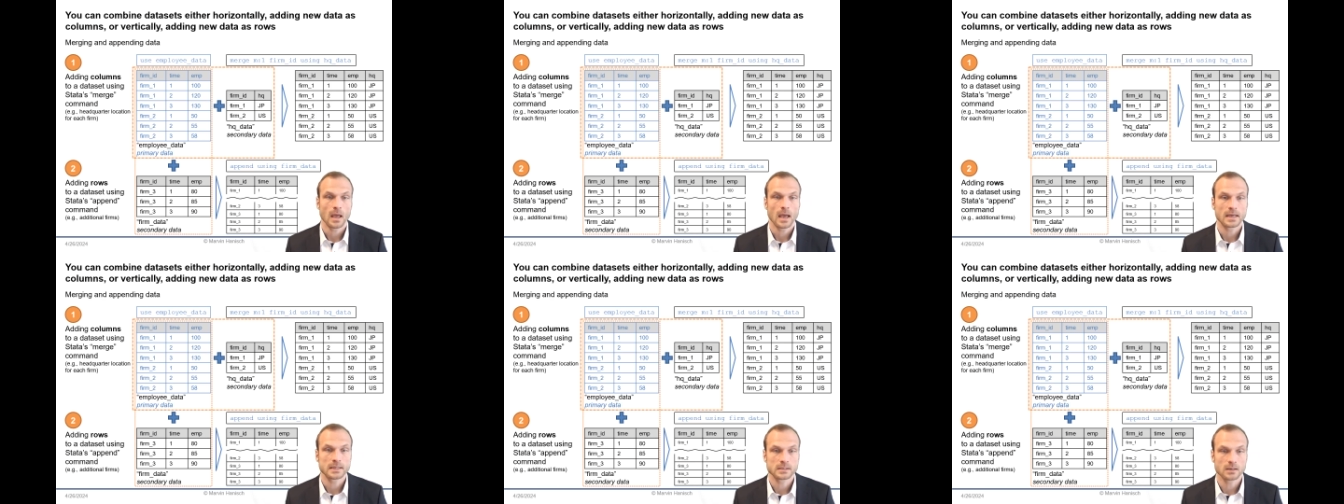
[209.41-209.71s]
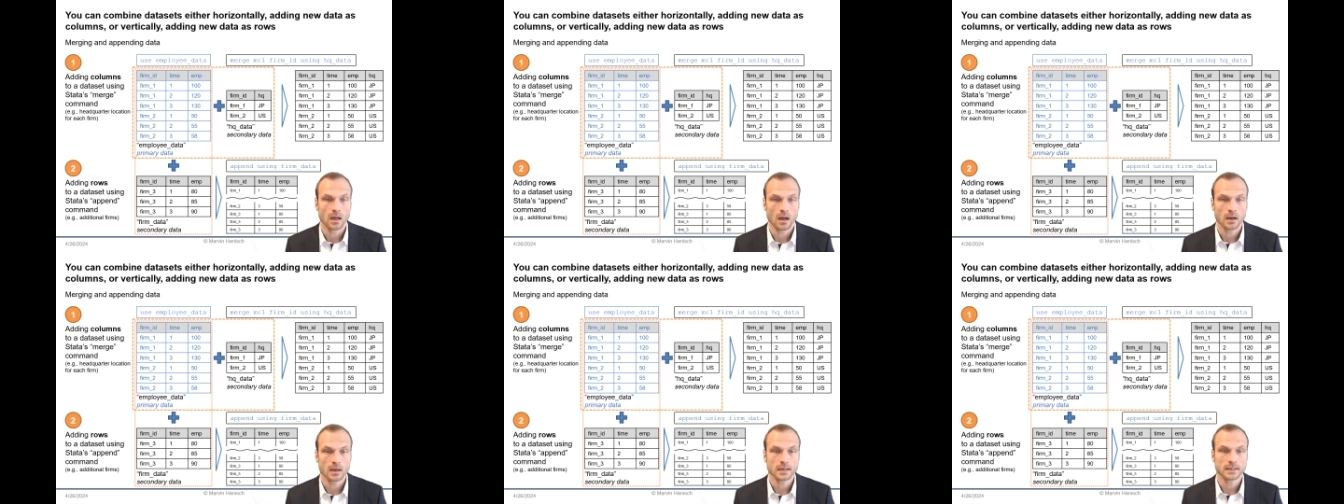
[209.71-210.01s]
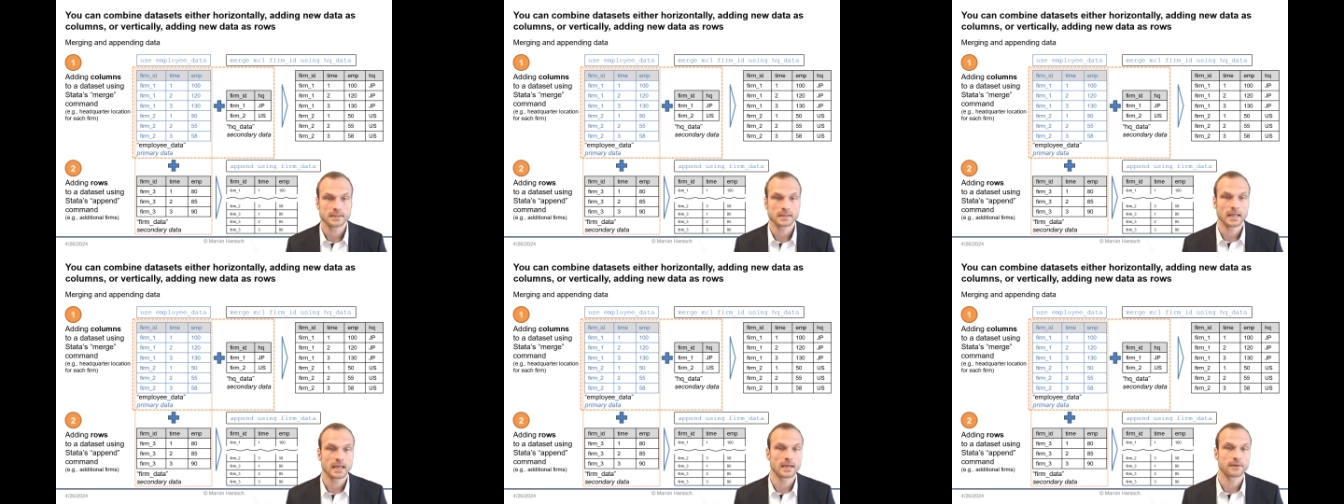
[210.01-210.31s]
As long
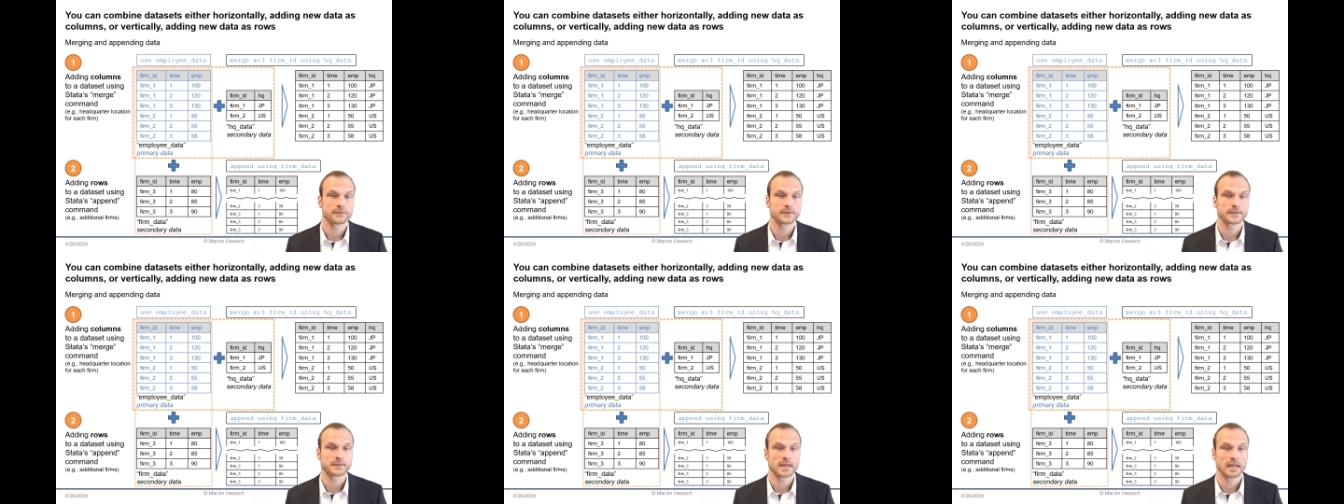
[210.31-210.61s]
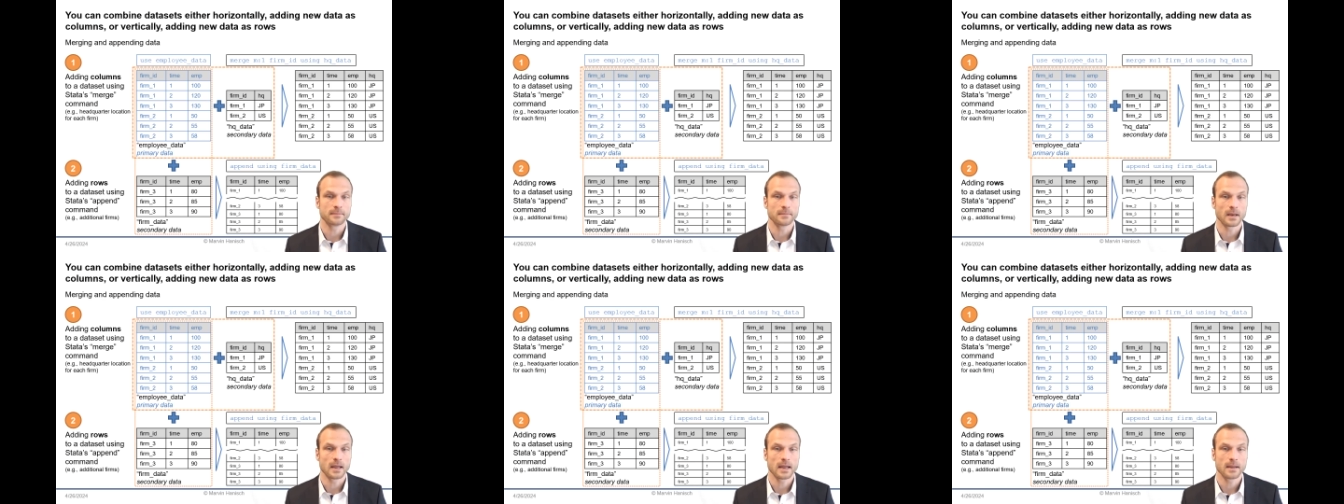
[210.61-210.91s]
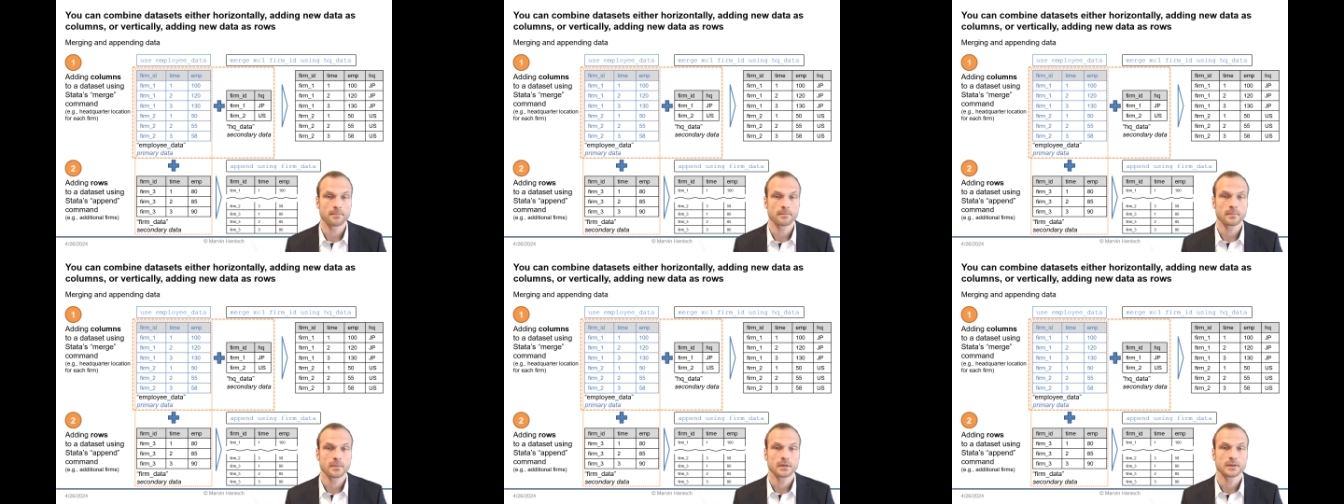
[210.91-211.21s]
as they have the same
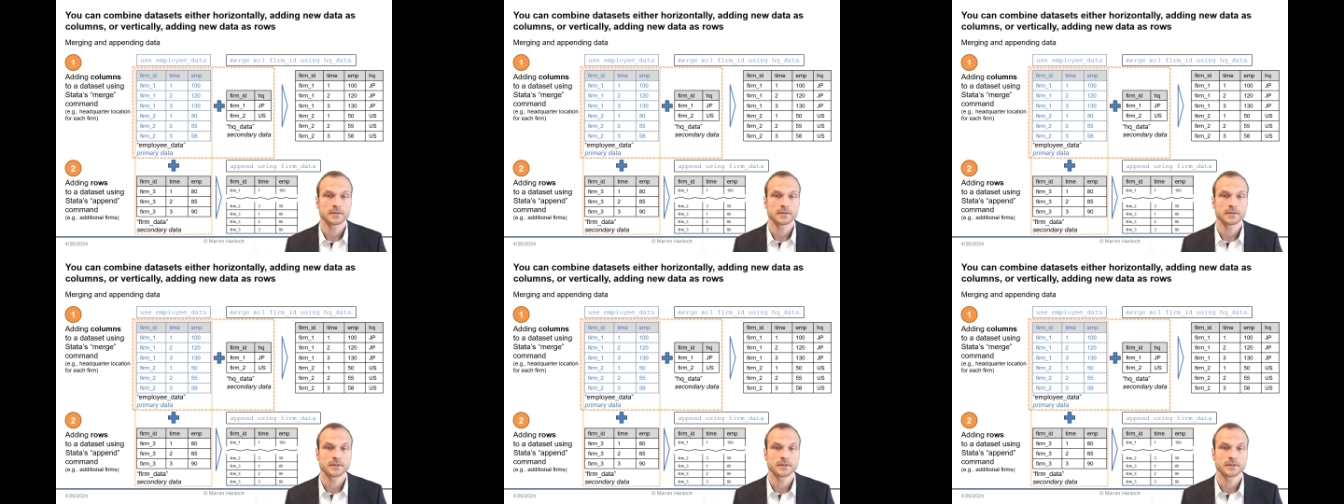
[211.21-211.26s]
name,